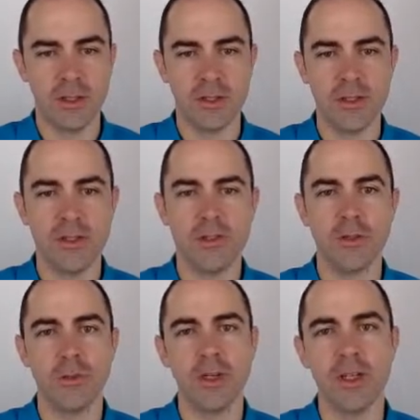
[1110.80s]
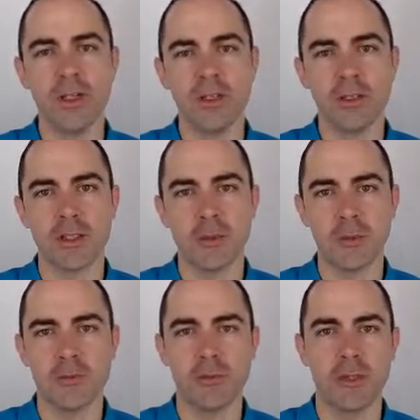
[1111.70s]
jitter or wiggling that
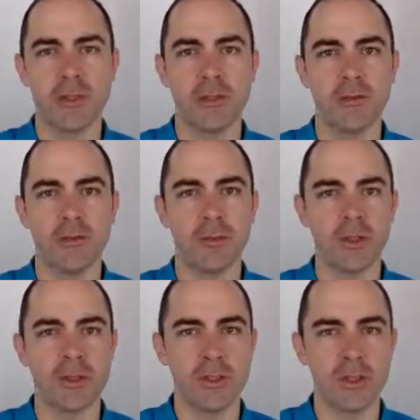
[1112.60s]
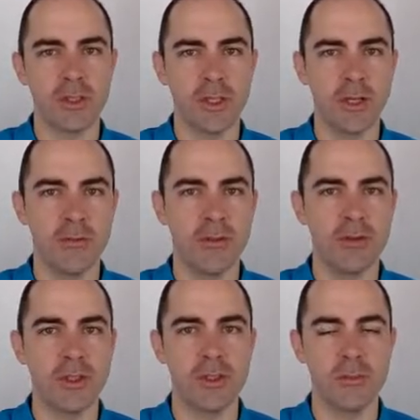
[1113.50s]
comes from processing every
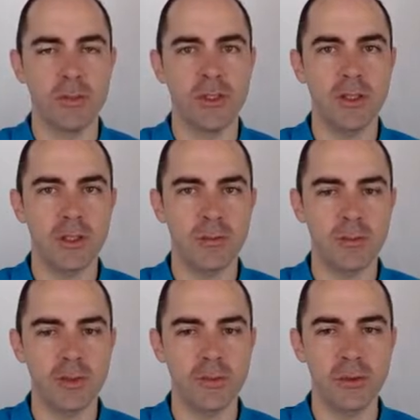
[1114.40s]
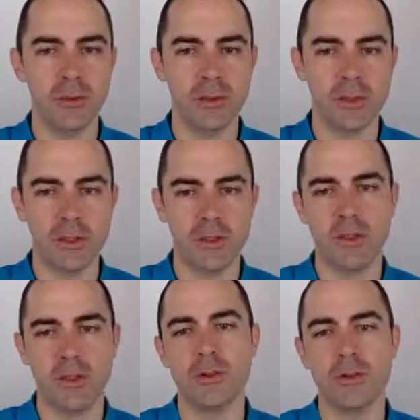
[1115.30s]
event independently, in principle,
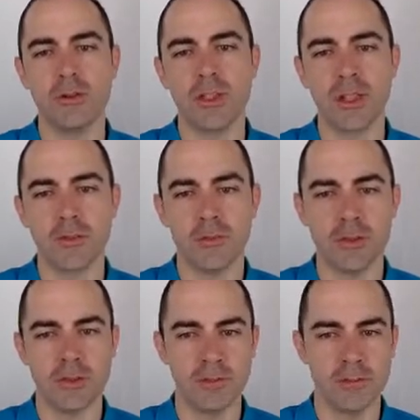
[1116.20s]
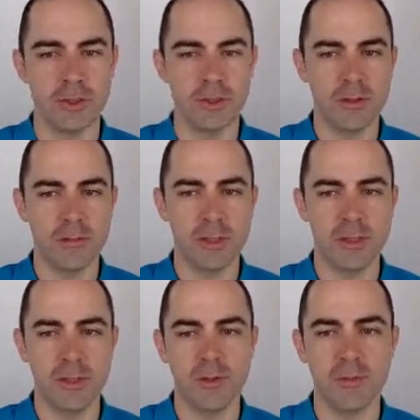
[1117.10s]
it could be damped just
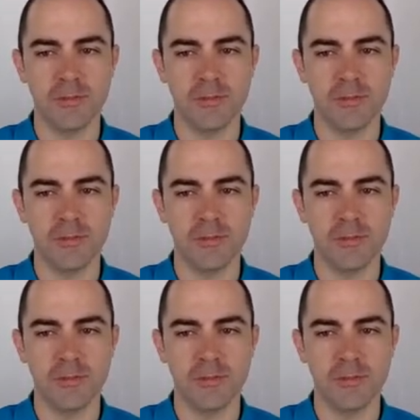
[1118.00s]
by